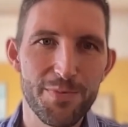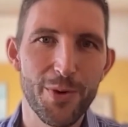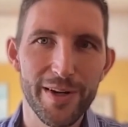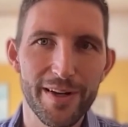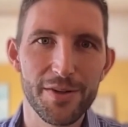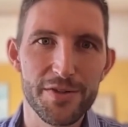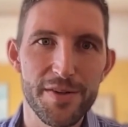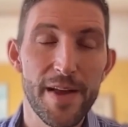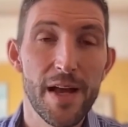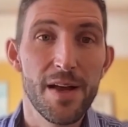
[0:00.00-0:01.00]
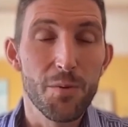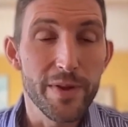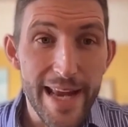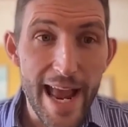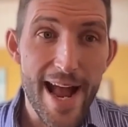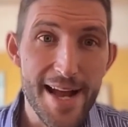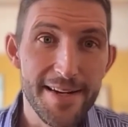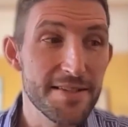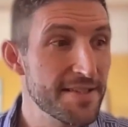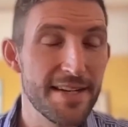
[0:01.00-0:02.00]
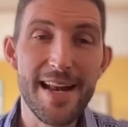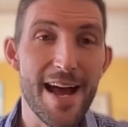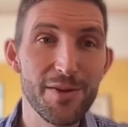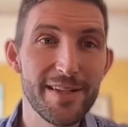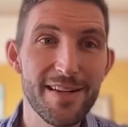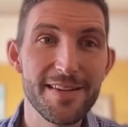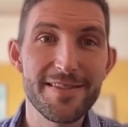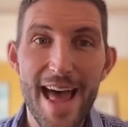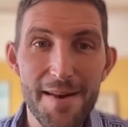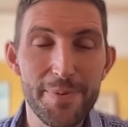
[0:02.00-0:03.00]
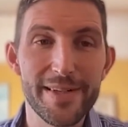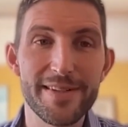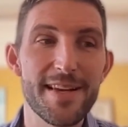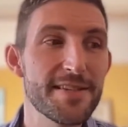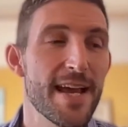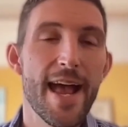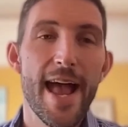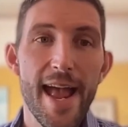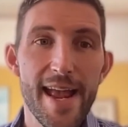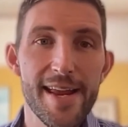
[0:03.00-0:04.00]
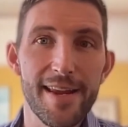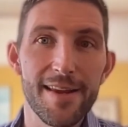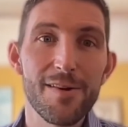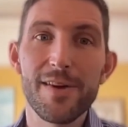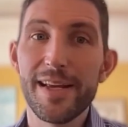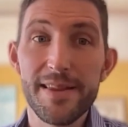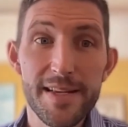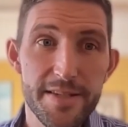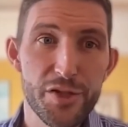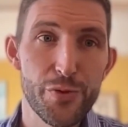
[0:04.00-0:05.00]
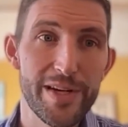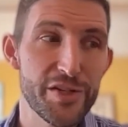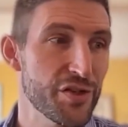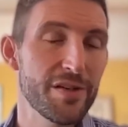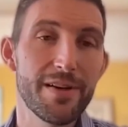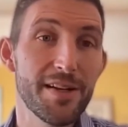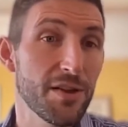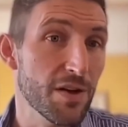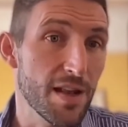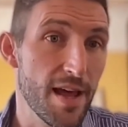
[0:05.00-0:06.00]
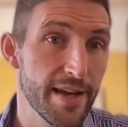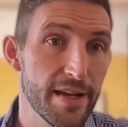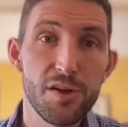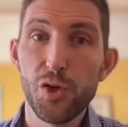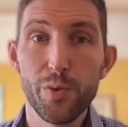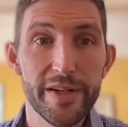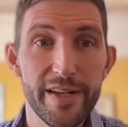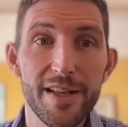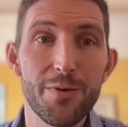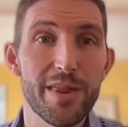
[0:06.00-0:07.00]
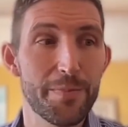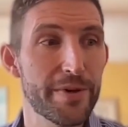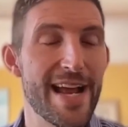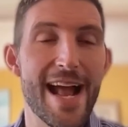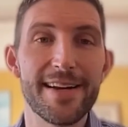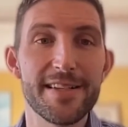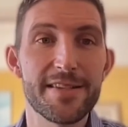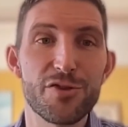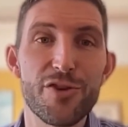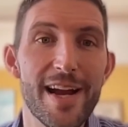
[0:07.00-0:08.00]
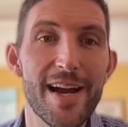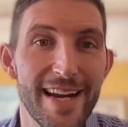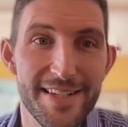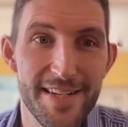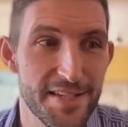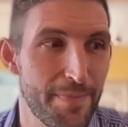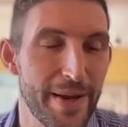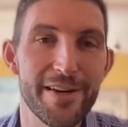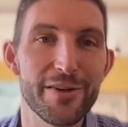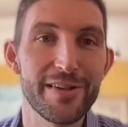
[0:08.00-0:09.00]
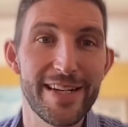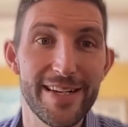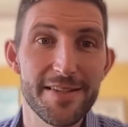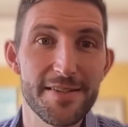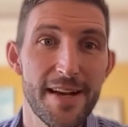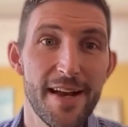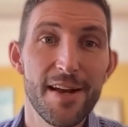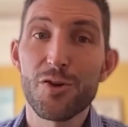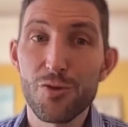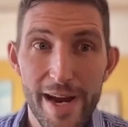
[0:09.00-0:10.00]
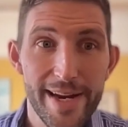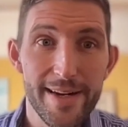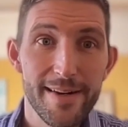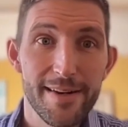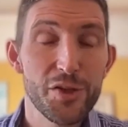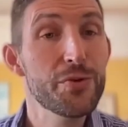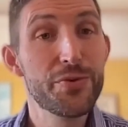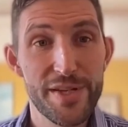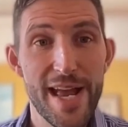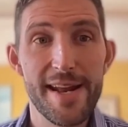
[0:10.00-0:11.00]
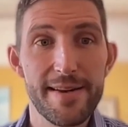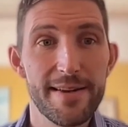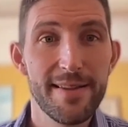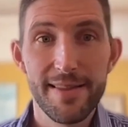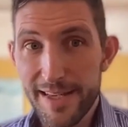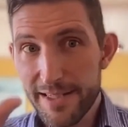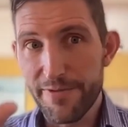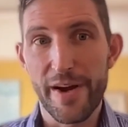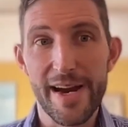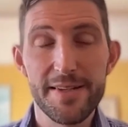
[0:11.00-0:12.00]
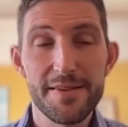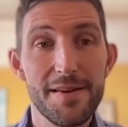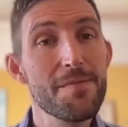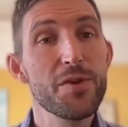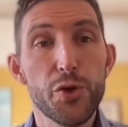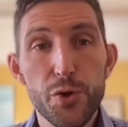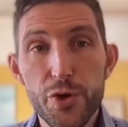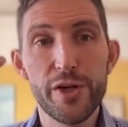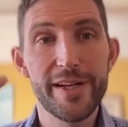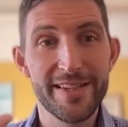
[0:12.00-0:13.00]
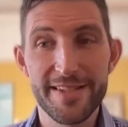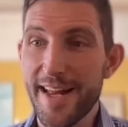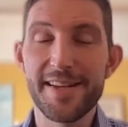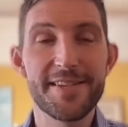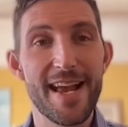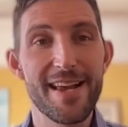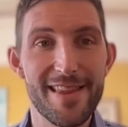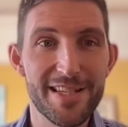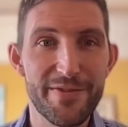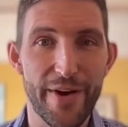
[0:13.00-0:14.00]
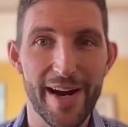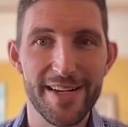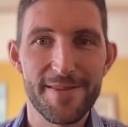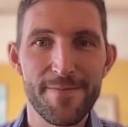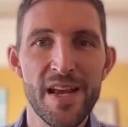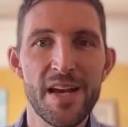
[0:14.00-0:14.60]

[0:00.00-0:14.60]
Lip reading: more inclusive. What the AI does is it not only does that, but it says, hey, in this situation, it looked like you were dealing with the protagonist and trying to anticipate her needs. Great. You said this phrase. You could instead say this phrase.